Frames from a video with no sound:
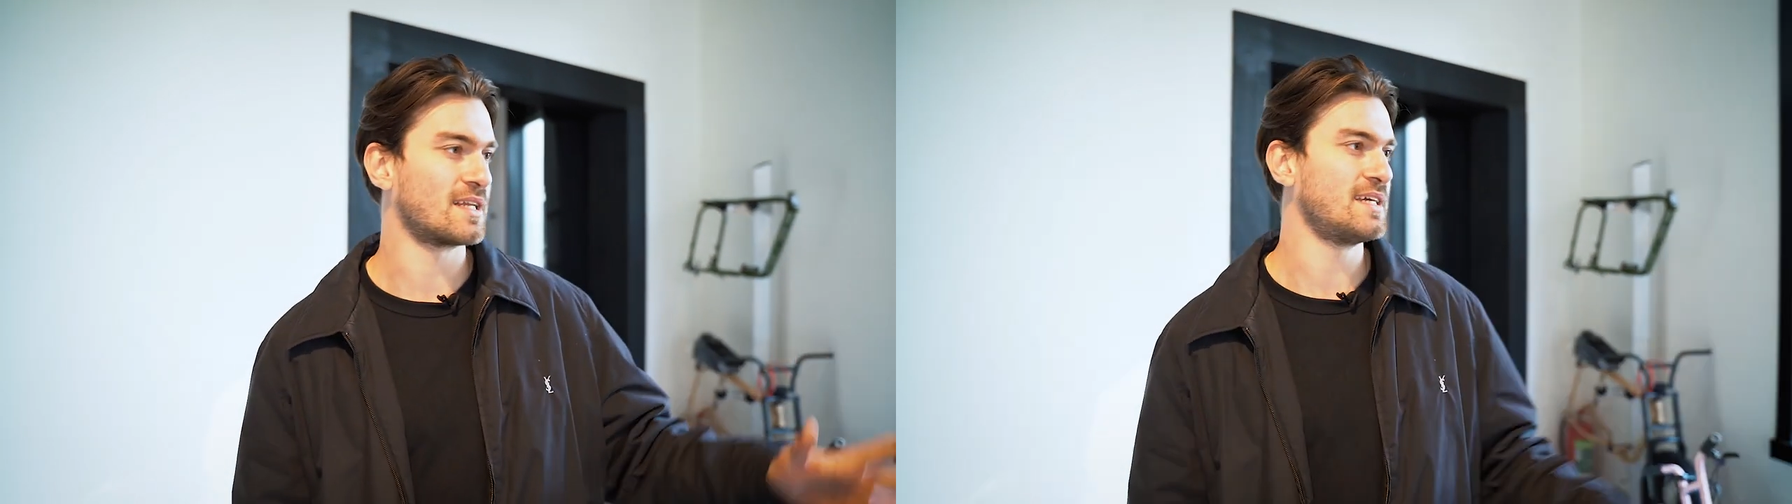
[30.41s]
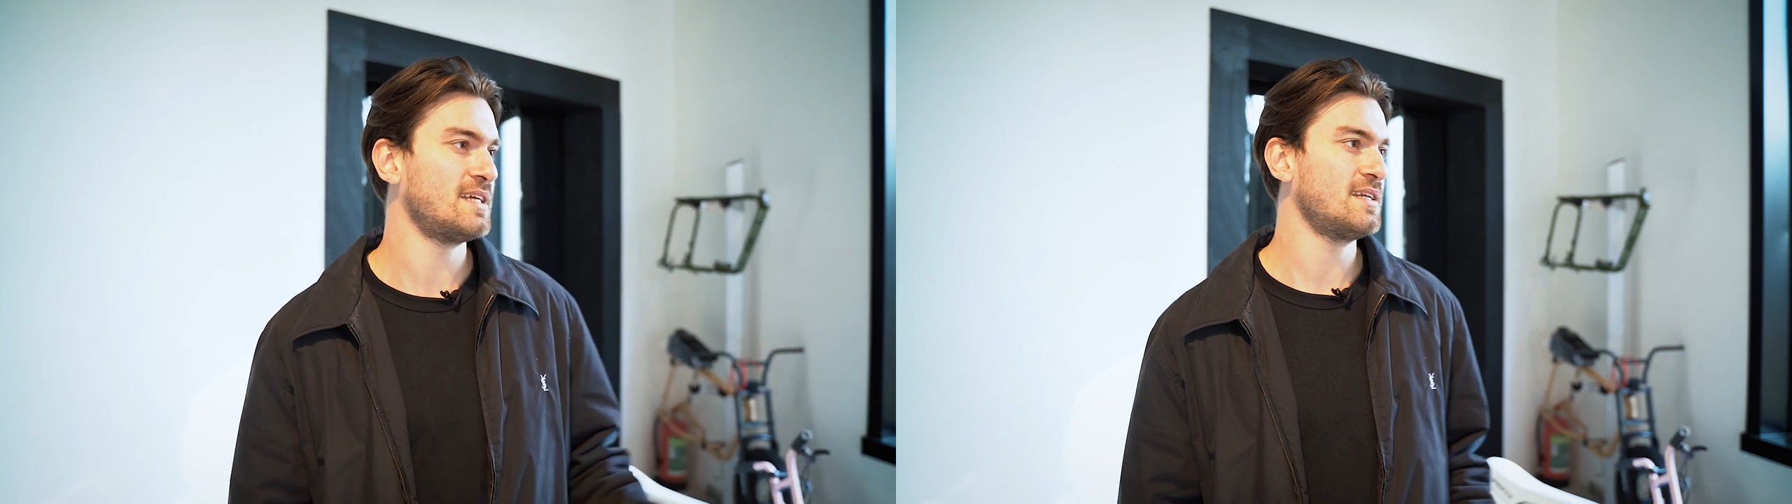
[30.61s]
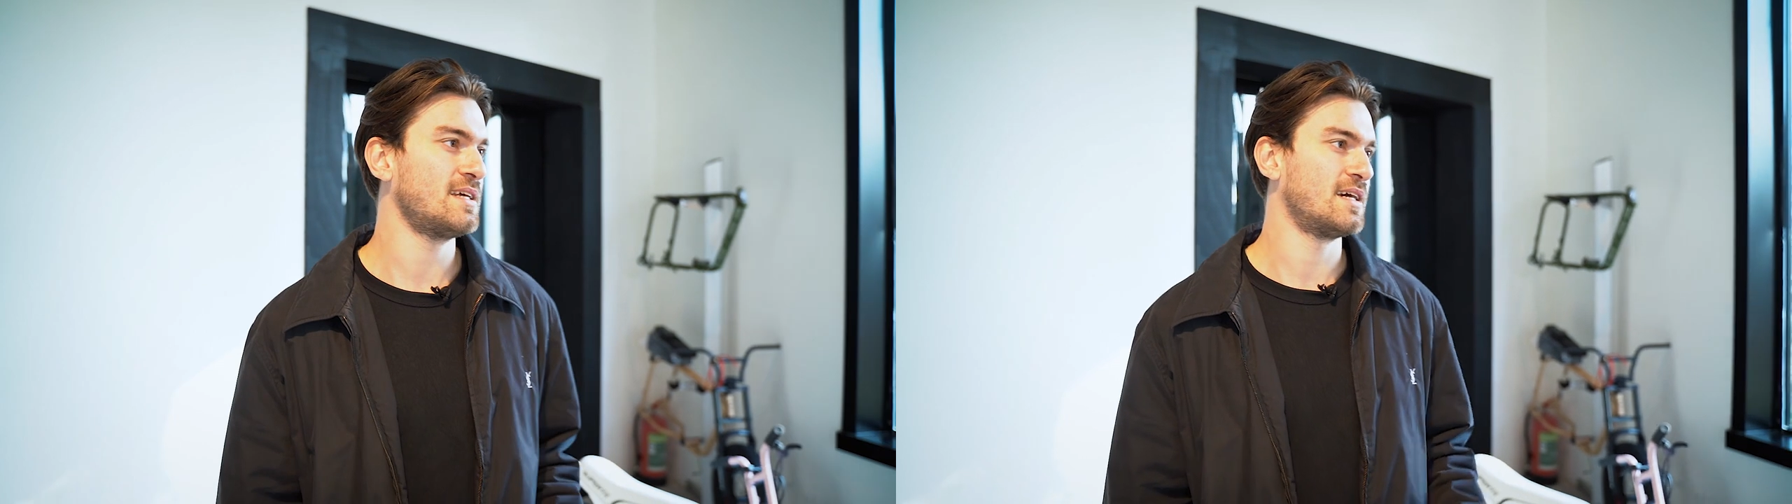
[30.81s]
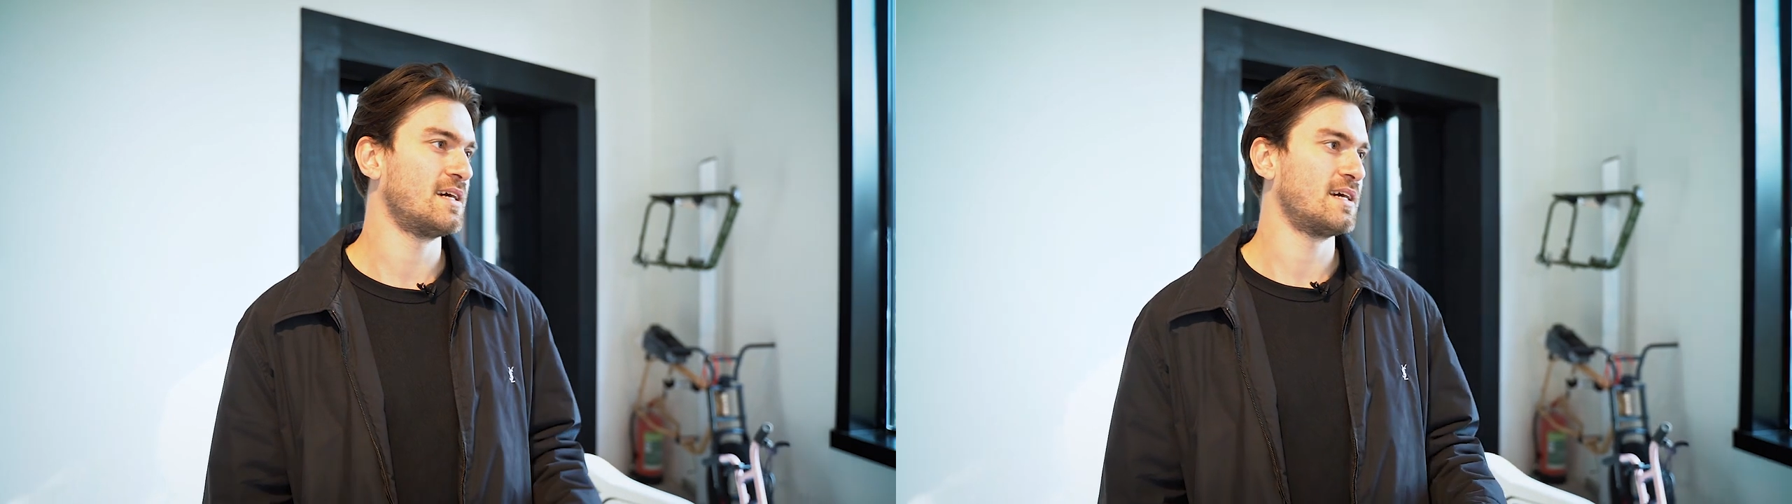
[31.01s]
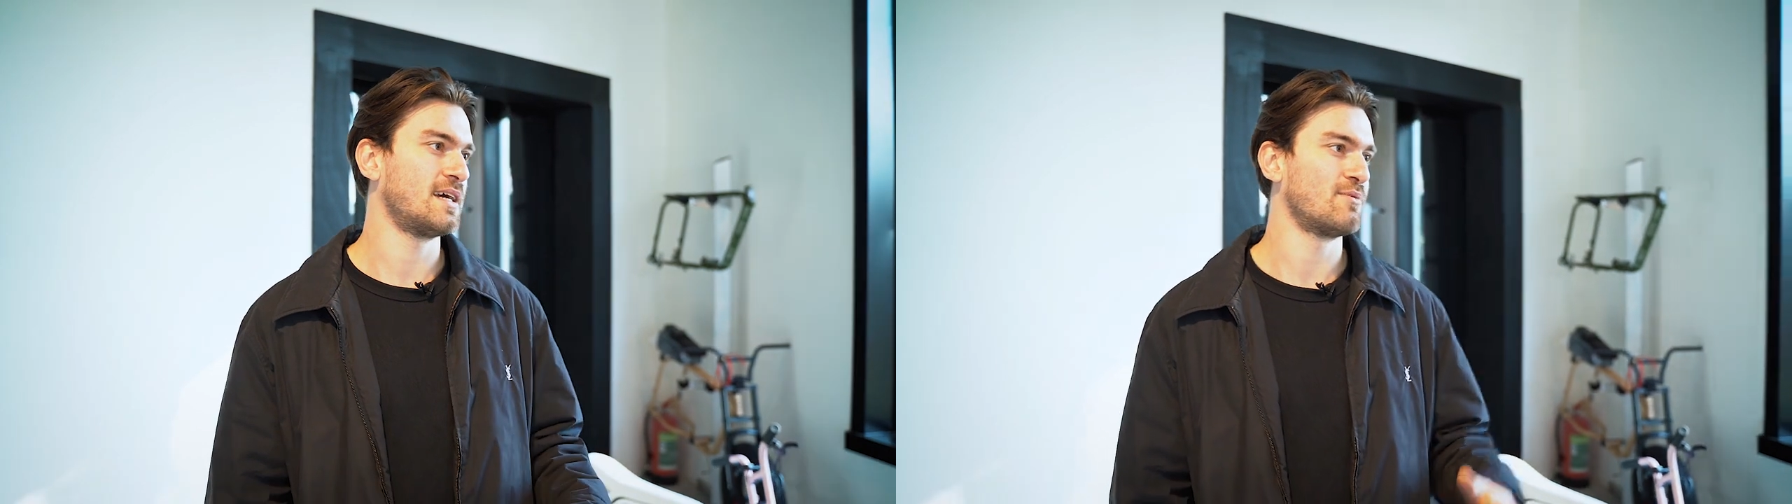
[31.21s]
clean
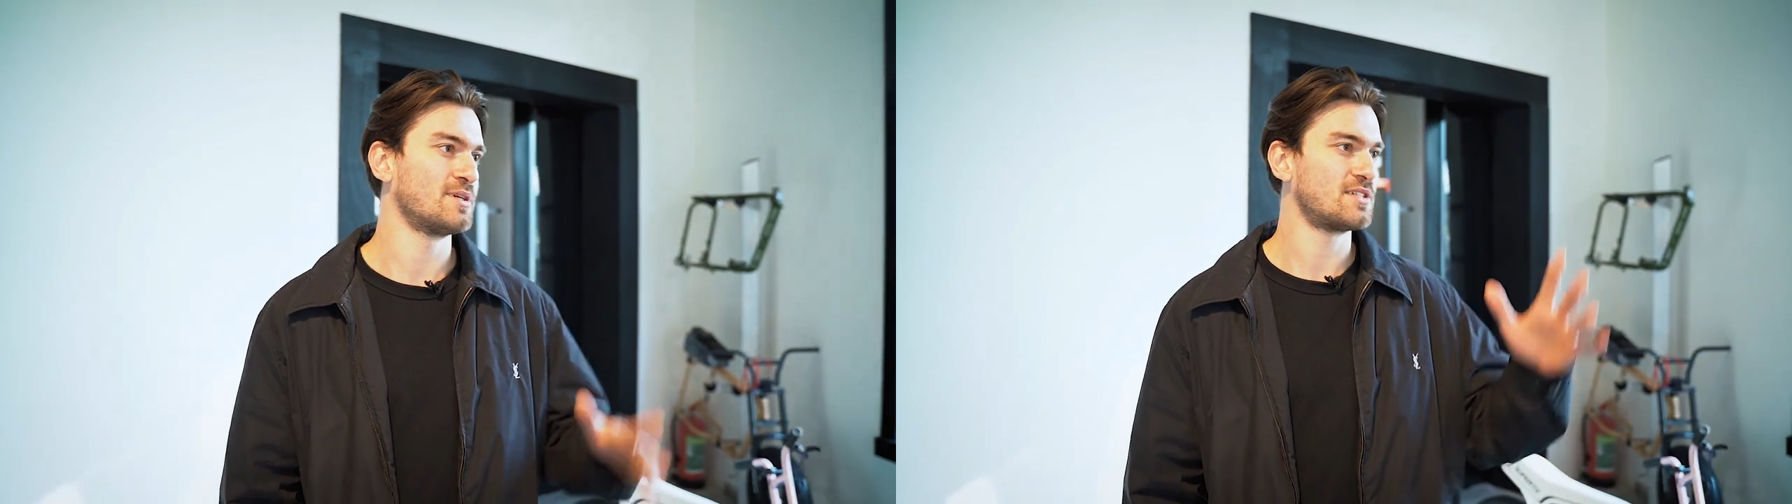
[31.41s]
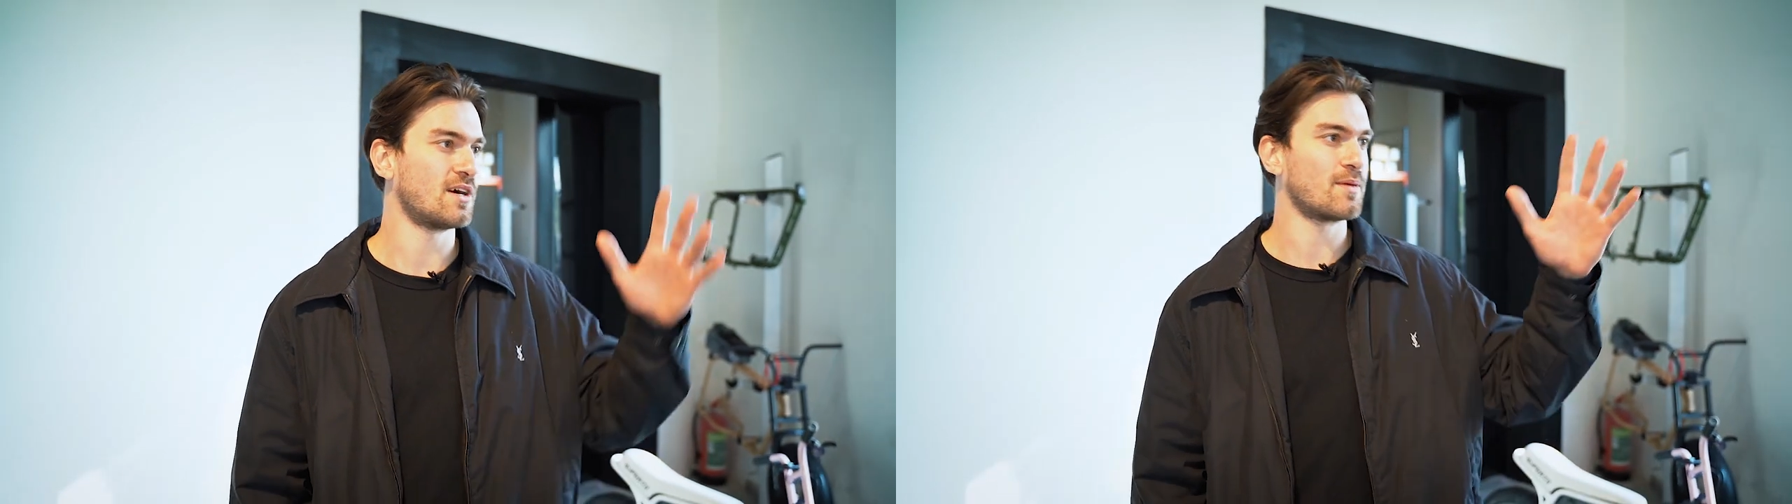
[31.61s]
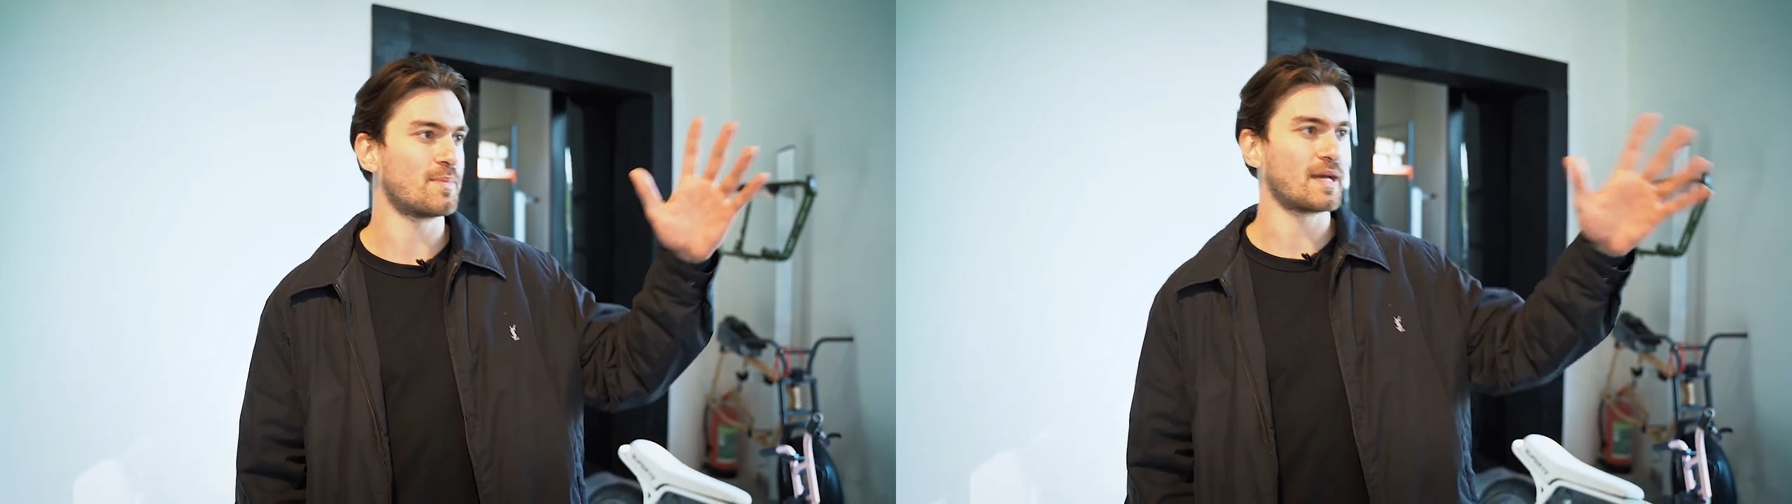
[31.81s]
uh, and we start